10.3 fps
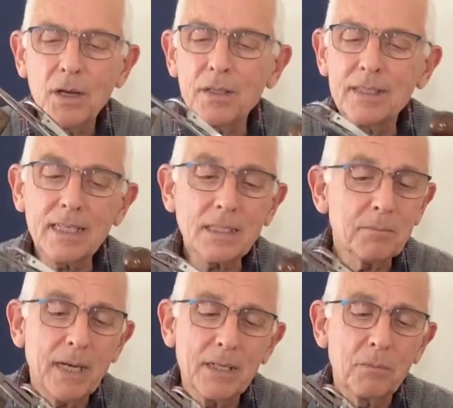It doesn't
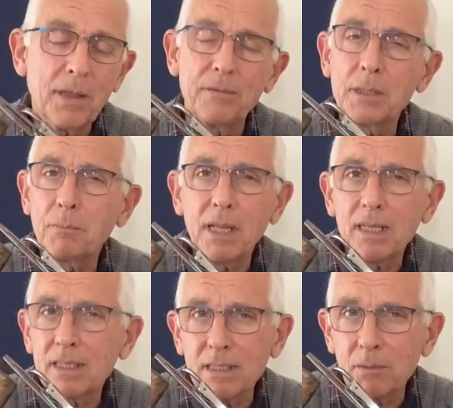matter whether it's
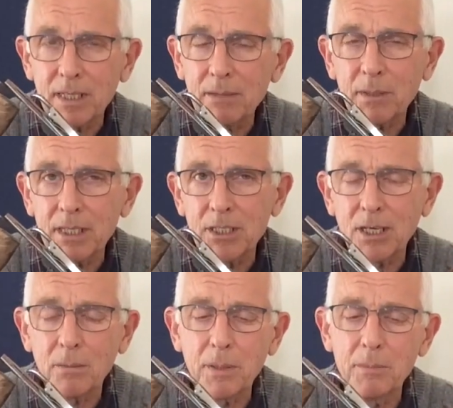blunt, we're going to
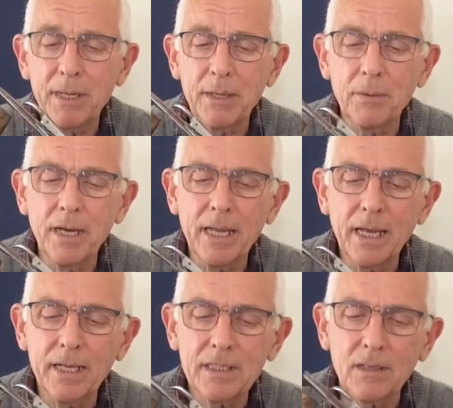sharpen them anyway,
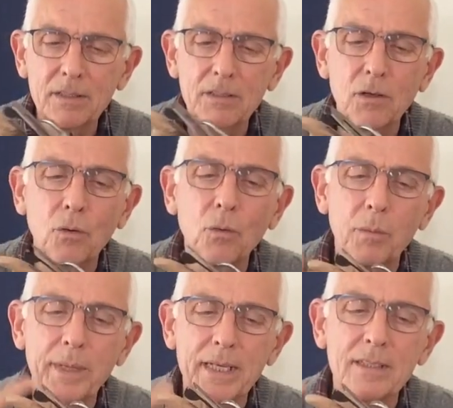as long as it's got all
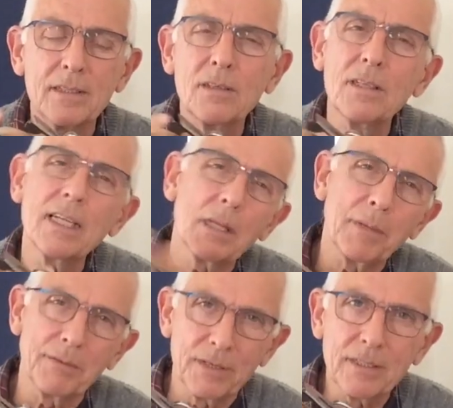the bits, and do a little
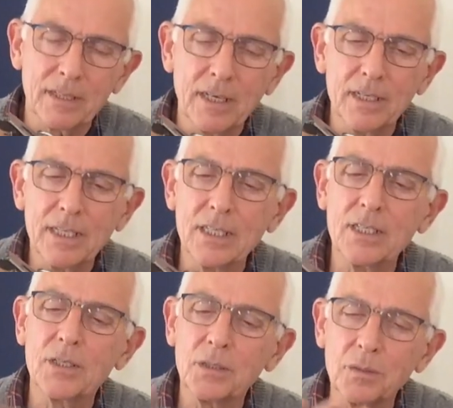bit of research
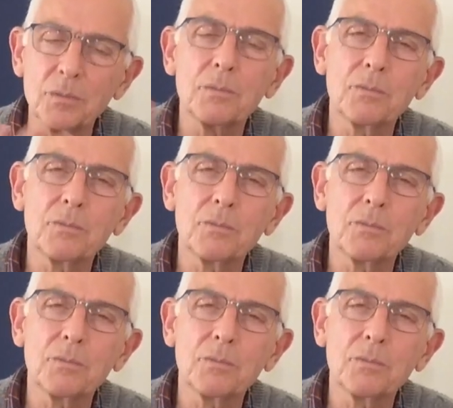into